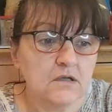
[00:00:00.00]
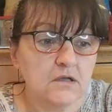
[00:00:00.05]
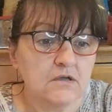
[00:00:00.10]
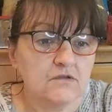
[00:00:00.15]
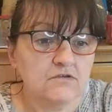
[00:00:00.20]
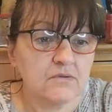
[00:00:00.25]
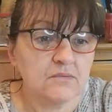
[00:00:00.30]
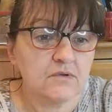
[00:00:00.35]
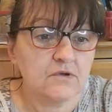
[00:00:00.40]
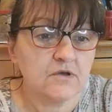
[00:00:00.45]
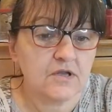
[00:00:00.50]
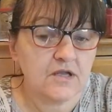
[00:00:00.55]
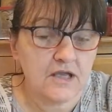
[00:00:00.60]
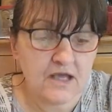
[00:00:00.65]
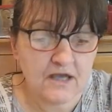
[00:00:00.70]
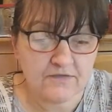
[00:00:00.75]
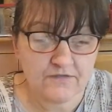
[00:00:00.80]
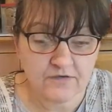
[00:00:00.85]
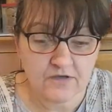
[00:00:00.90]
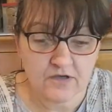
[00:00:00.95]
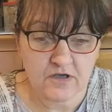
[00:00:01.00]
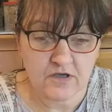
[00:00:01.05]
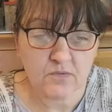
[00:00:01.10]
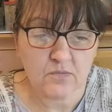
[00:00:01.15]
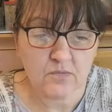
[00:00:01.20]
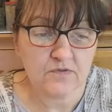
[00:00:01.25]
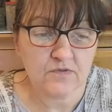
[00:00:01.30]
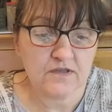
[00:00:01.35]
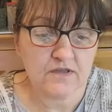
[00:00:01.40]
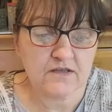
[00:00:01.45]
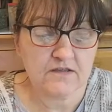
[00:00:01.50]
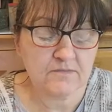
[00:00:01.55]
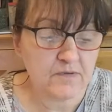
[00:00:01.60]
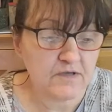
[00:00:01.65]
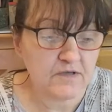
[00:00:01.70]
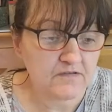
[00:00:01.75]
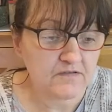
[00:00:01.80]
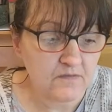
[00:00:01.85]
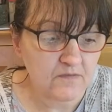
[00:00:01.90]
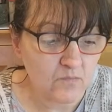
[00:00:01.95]
So I'm going to have a go with these
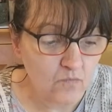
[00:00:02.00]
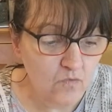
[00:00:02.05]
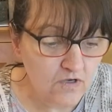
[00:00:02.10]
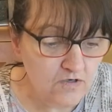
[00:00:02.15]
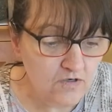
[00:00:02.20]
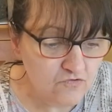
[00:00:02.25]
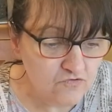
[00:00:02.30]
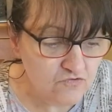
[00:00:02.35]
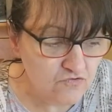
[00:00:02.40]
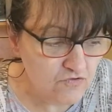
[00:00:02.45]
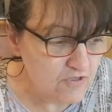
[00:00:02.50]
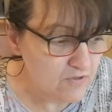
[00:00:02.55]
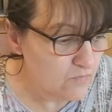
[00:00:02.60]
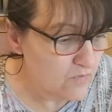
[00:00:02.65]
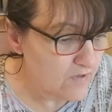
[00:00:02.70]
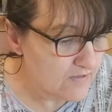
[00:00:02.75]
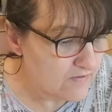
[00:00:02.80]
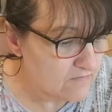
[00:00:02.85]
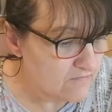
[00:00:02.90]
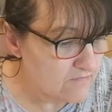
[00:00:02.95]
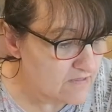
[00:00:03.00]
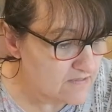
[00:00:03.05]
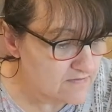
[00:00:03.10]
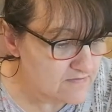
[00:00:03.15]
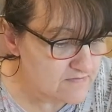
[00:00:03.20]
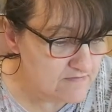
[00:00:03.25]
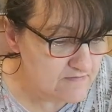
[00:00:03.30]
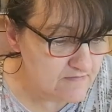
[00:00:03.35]
because I'm wondering whether it's